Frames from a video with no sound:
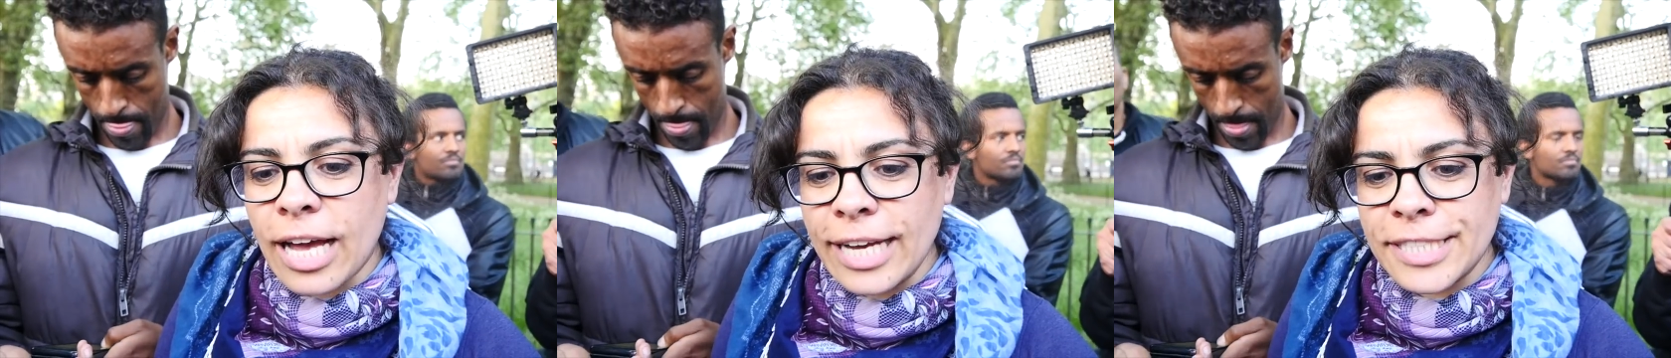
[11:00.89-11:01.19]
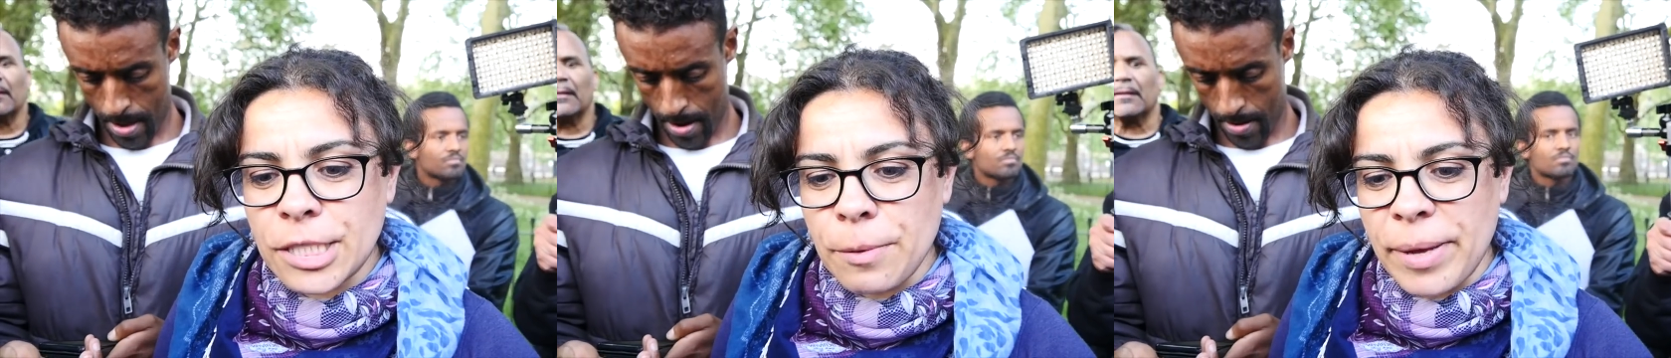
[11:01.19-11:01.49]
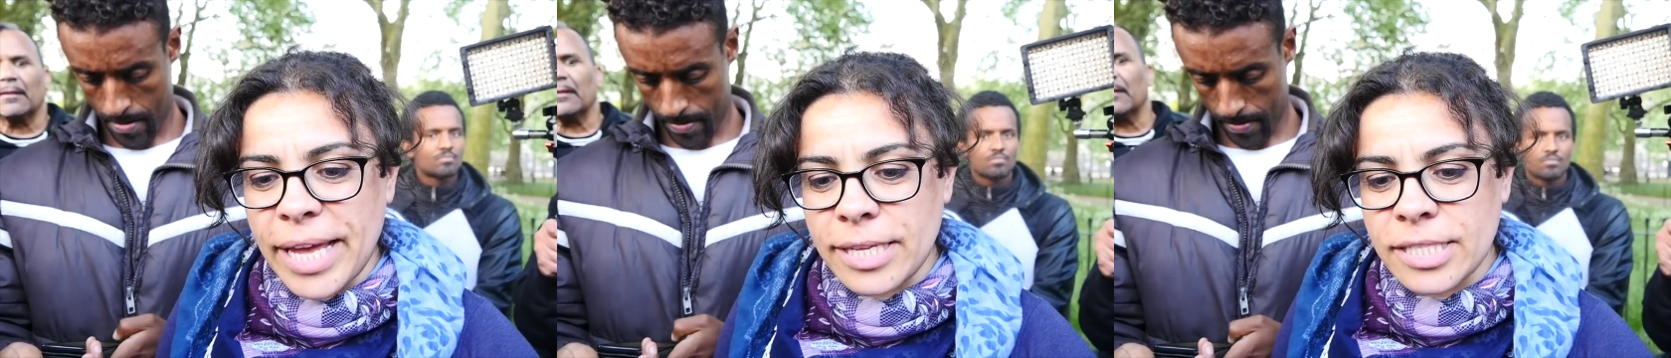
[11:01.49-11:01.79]
Speaker 1: I
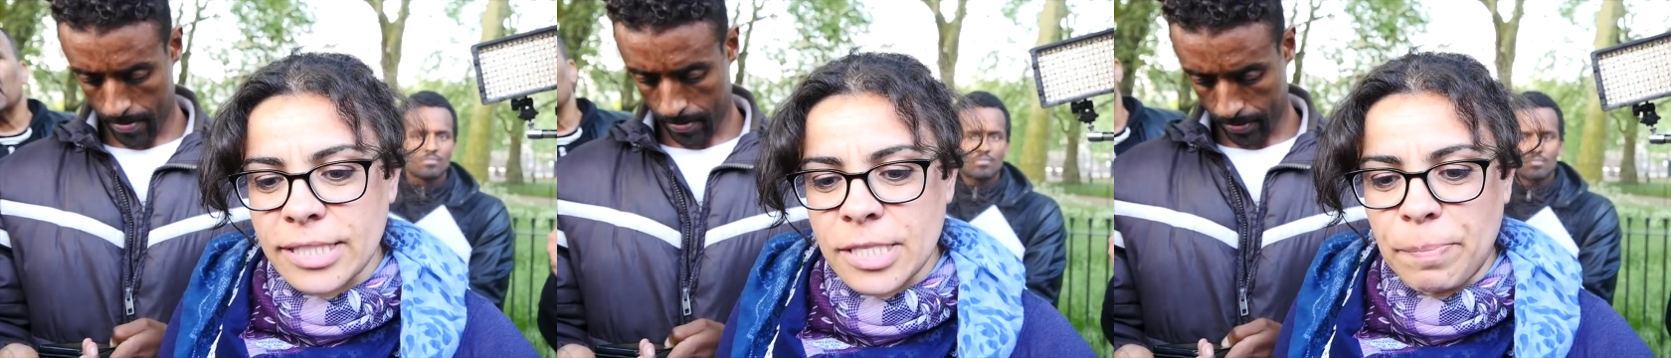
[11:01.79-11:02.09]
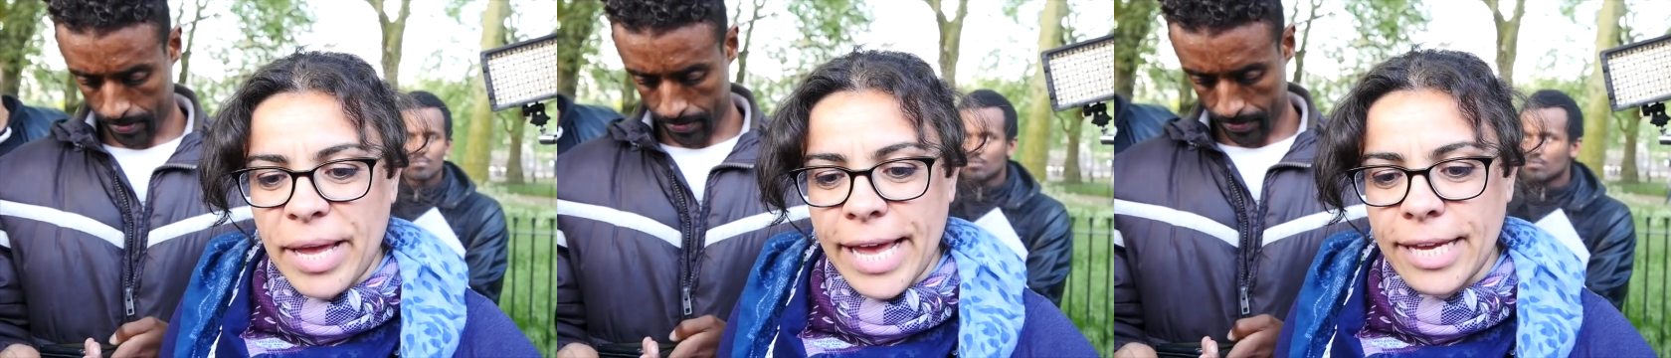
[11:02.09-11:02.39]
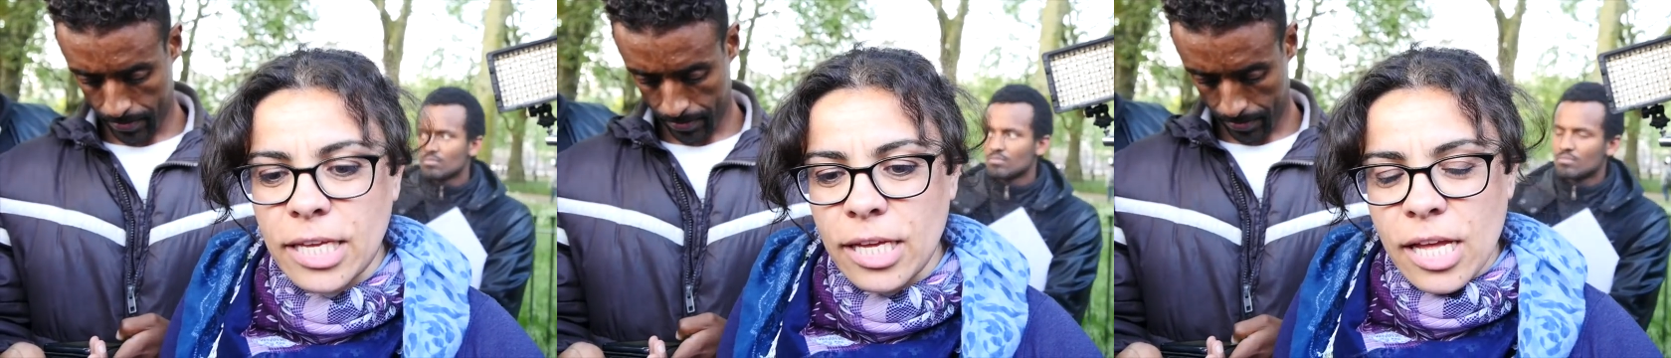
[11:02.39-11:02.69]
spe
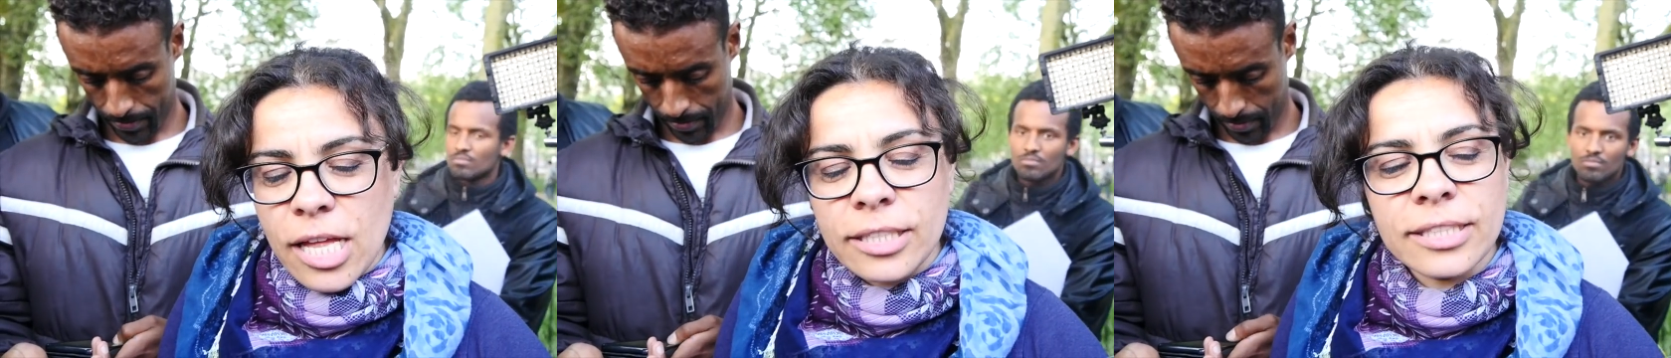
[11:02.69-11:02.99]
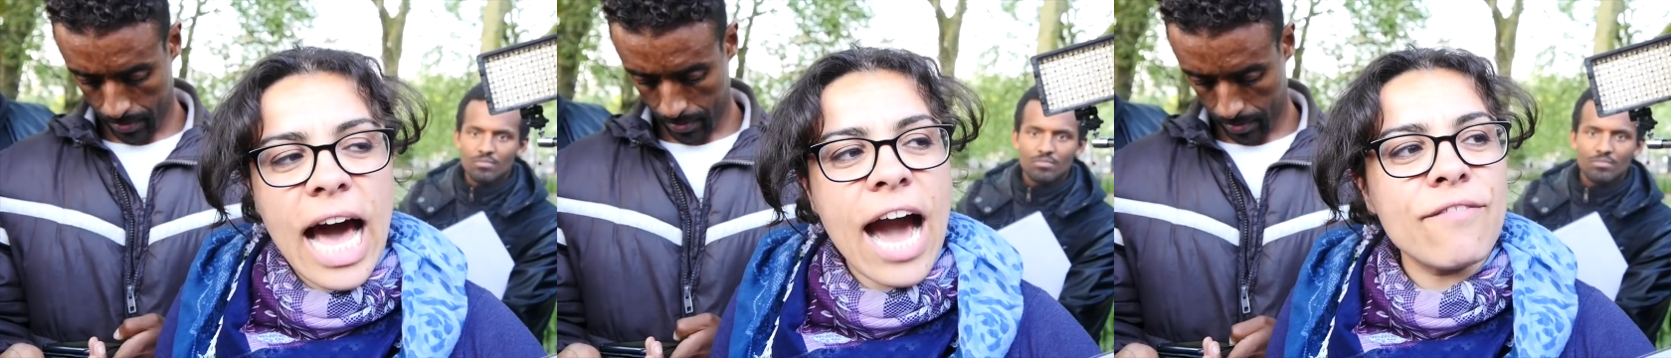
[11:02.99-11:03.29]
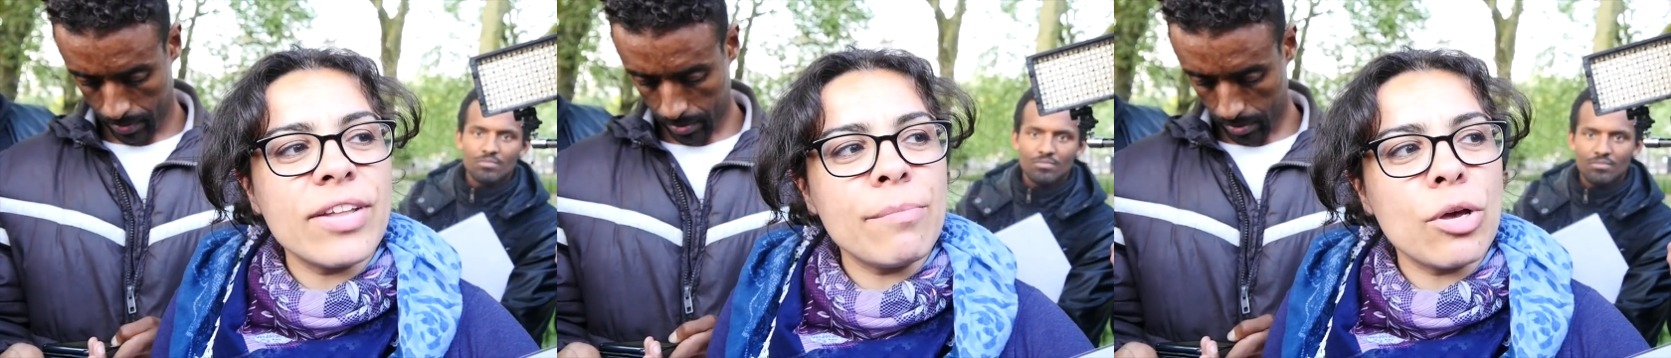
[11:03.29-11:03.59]
speak,
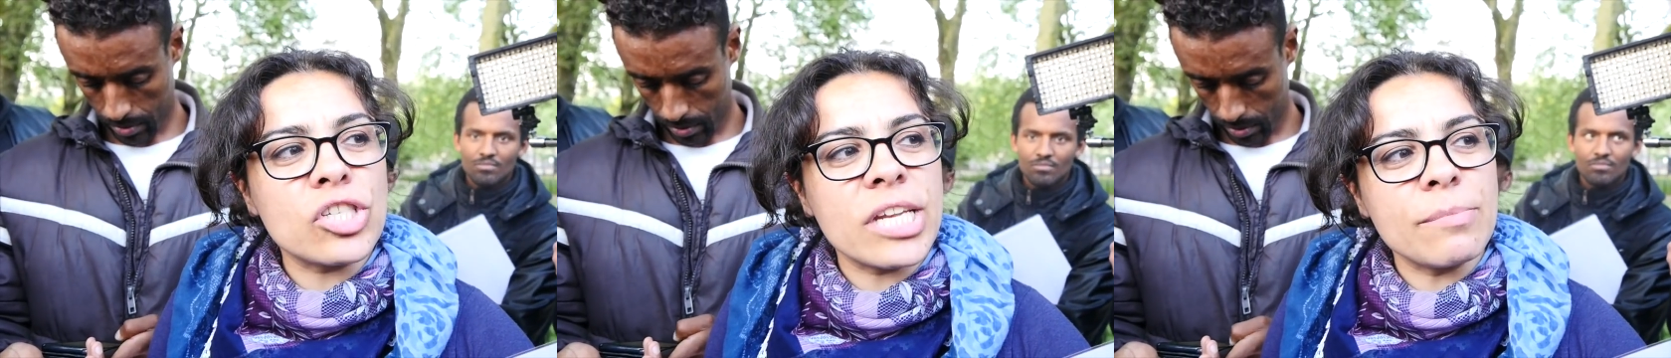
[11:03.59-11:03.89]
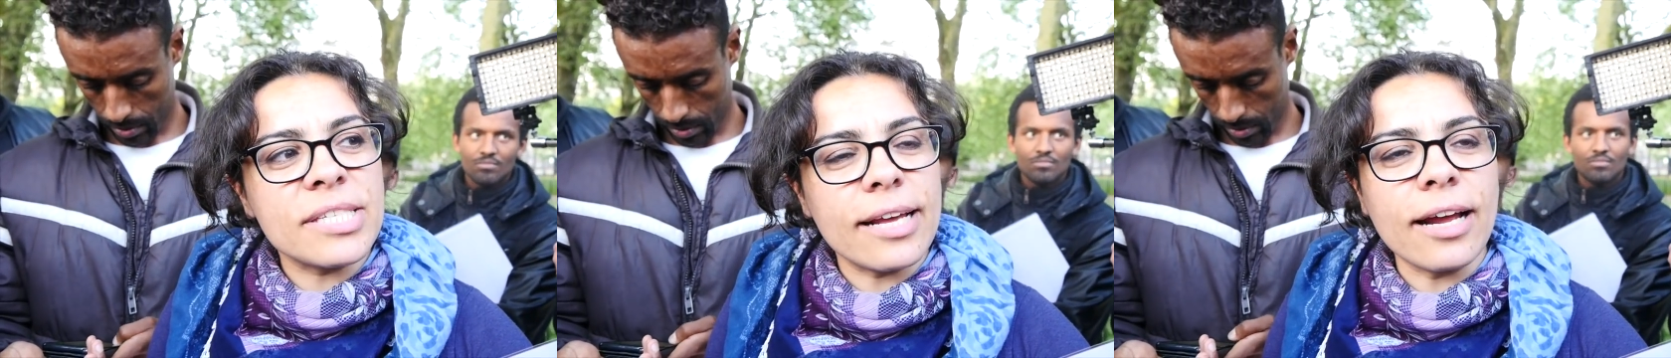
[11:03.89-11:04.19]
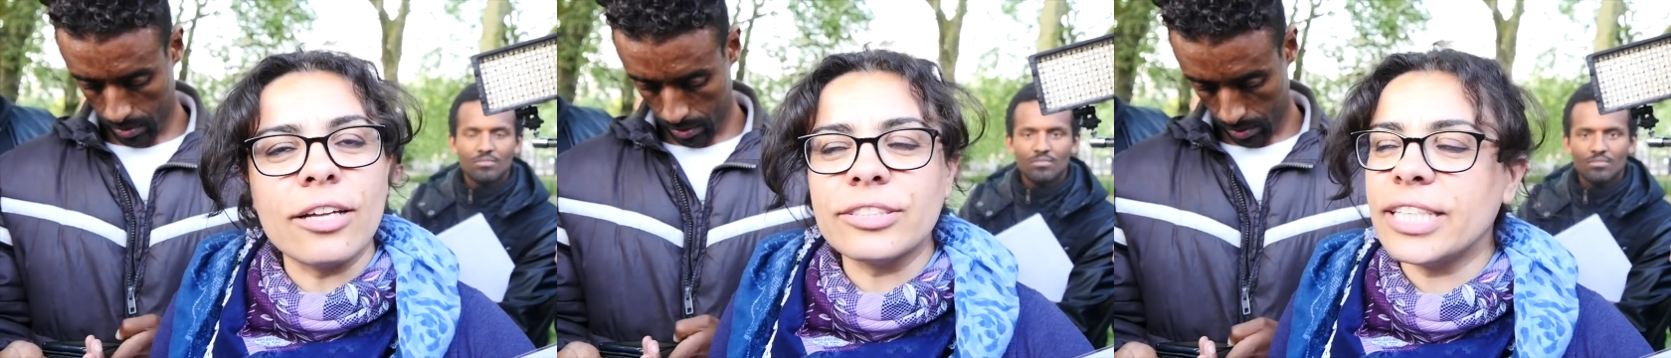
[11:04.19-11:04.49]
lovely Muslims around